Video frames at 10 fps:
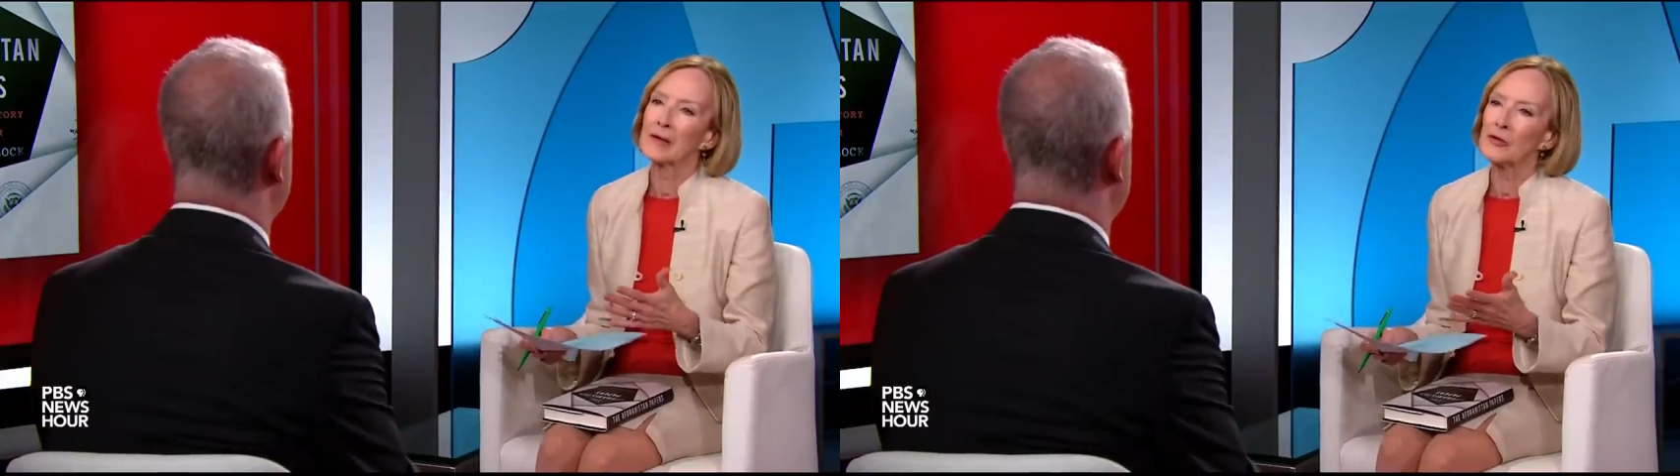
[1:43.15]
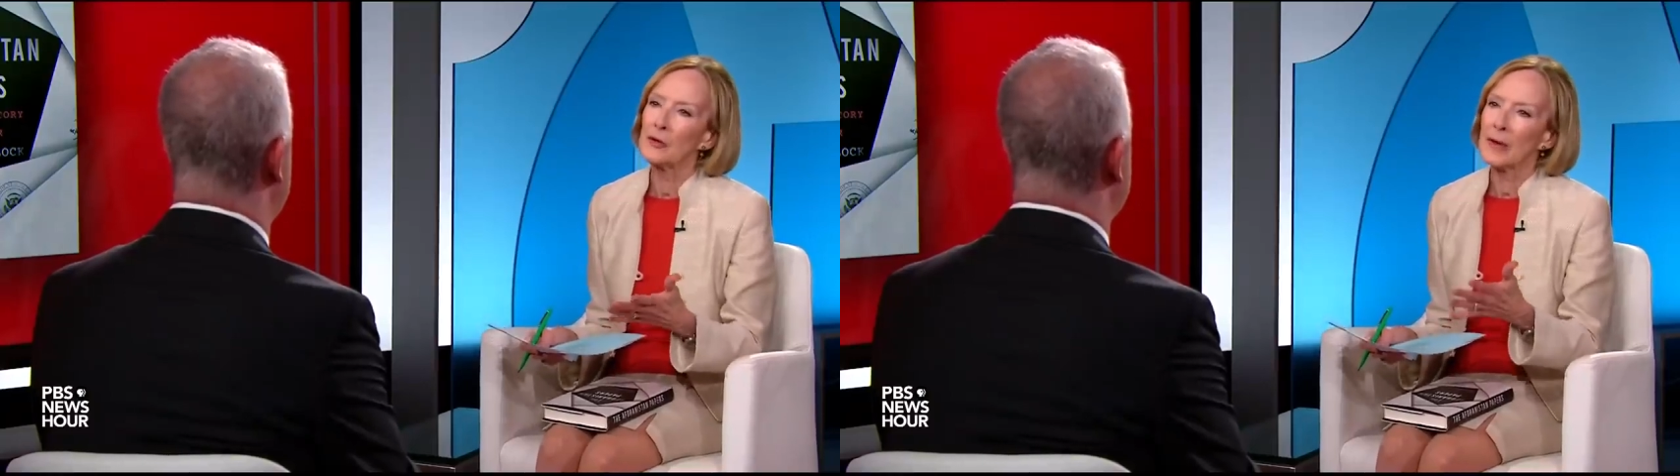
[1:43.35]

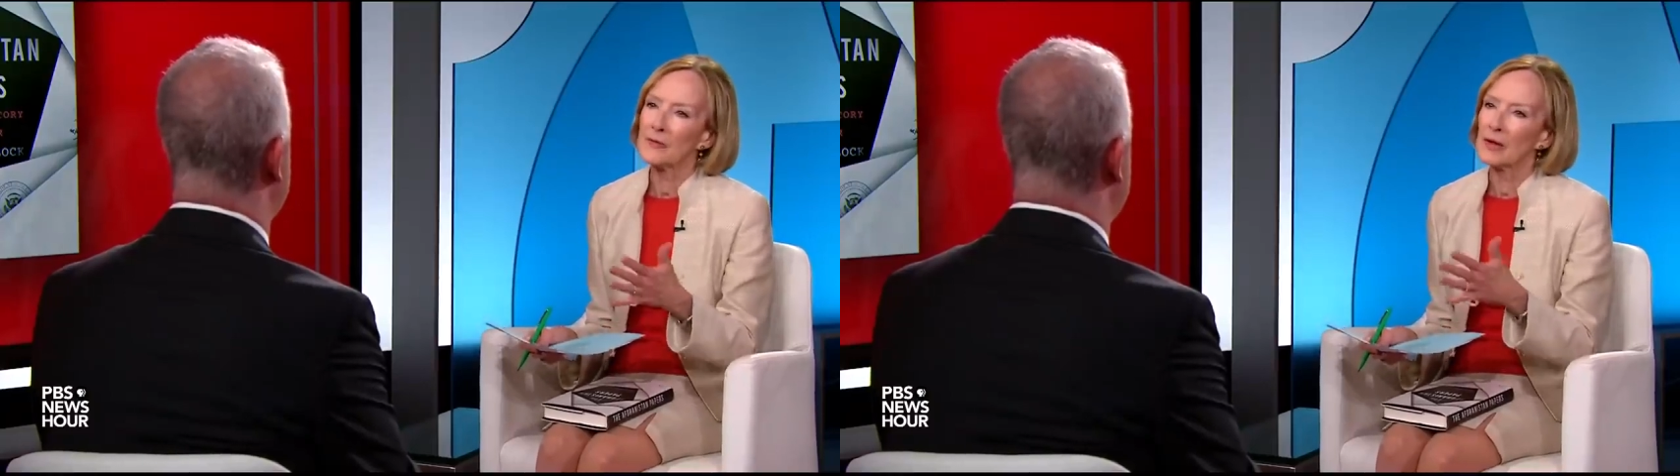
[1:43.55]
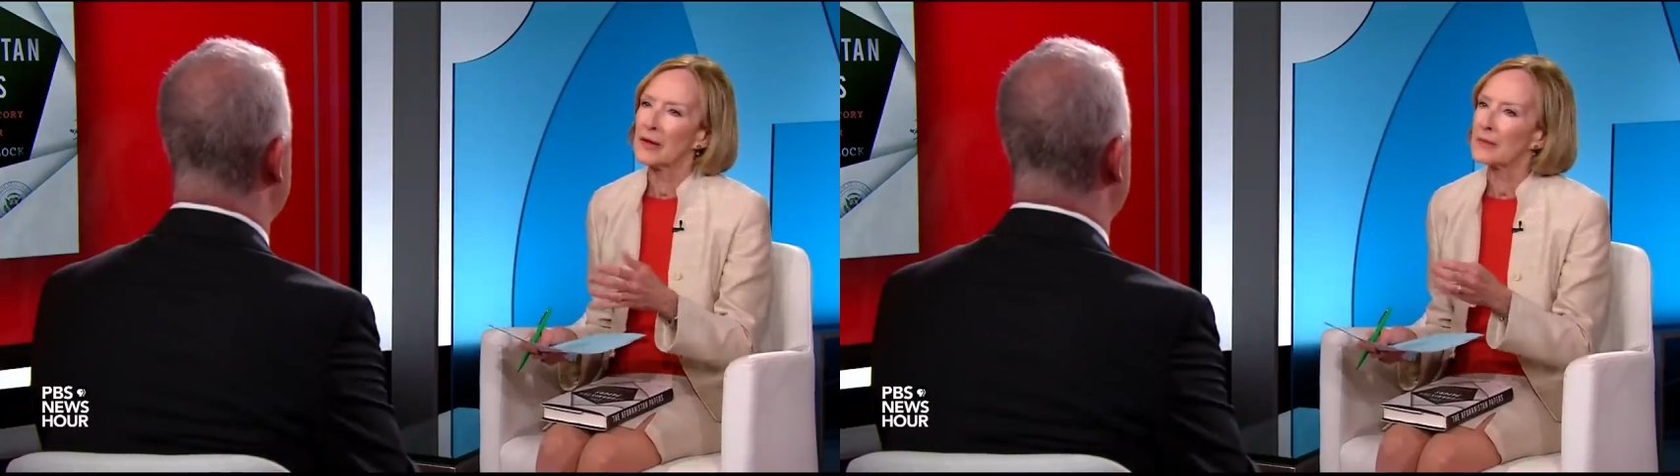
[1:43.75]
And you have
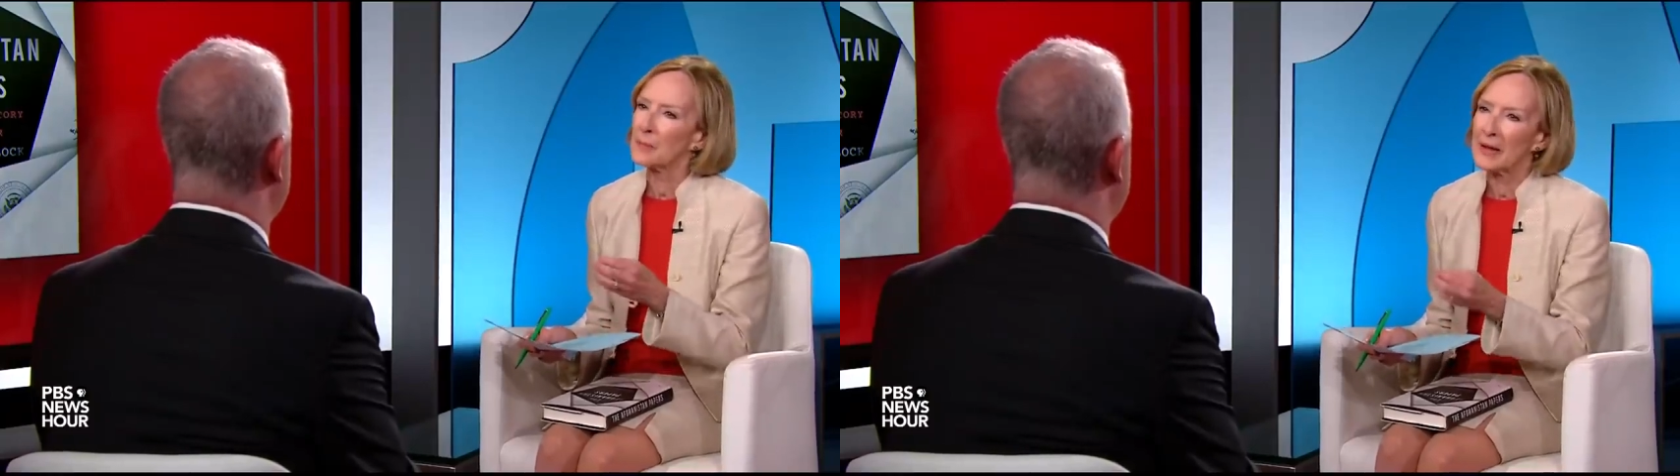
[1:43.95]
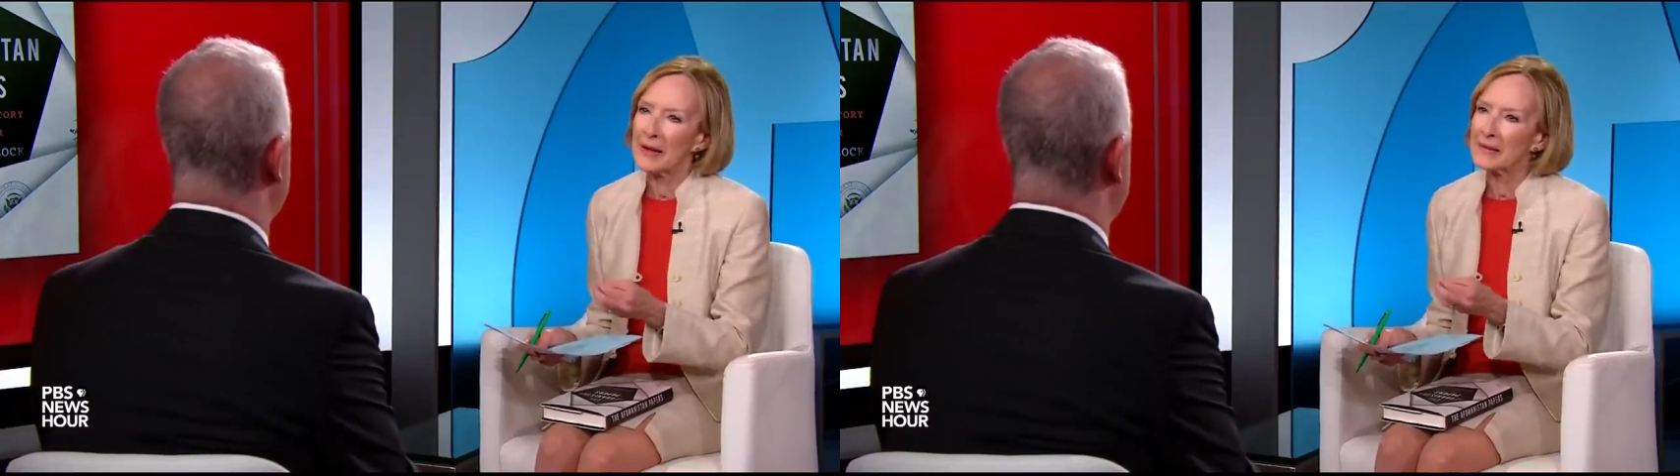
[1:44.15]
a lot of
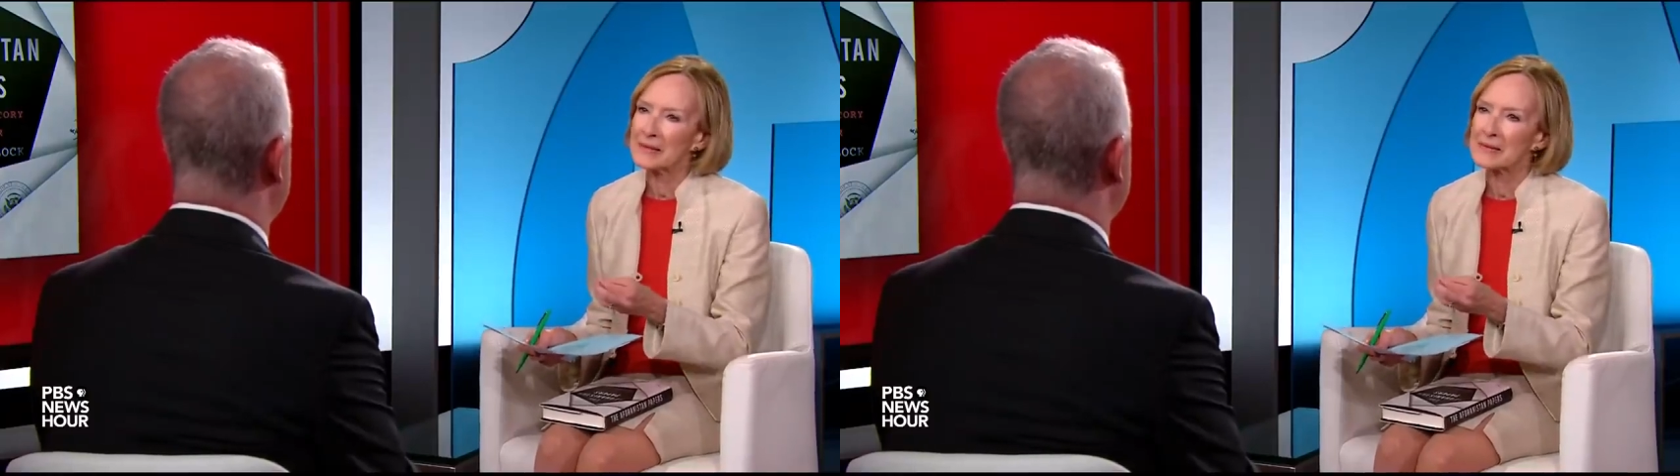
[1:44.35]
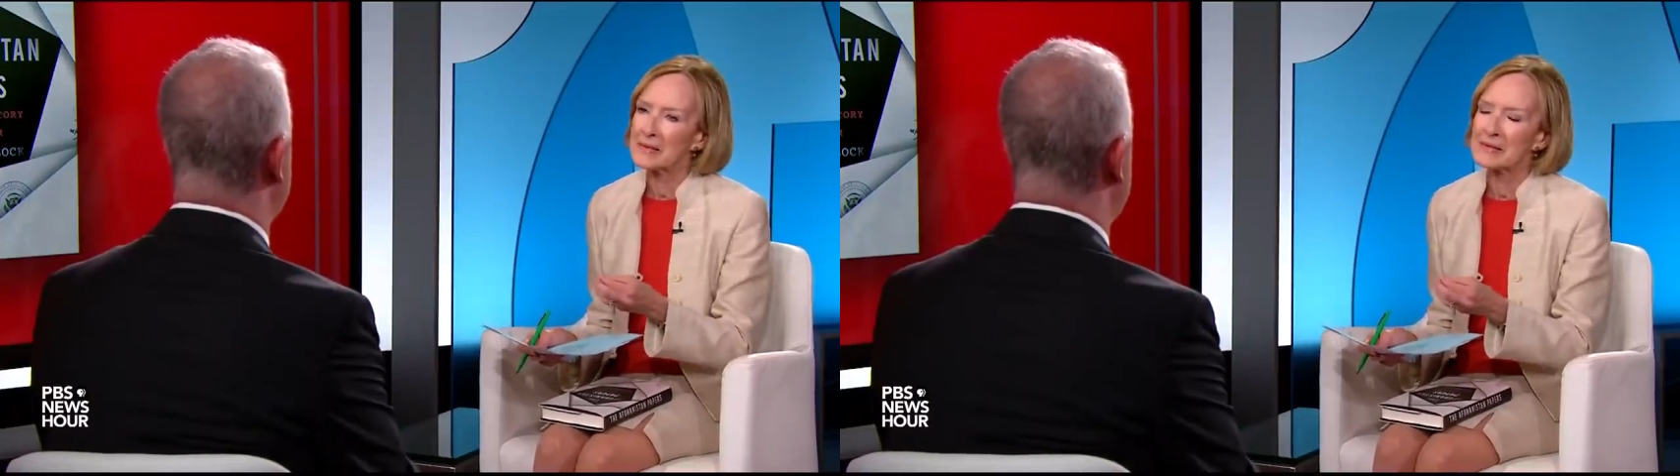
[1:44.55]
behind the
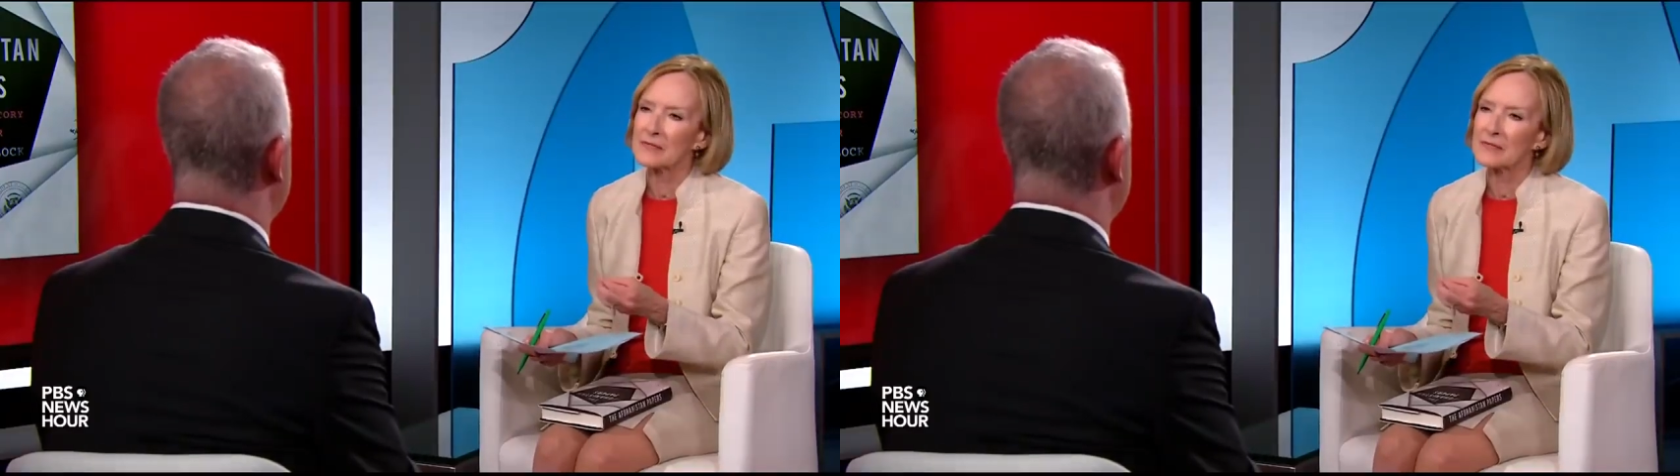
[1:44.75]
scenes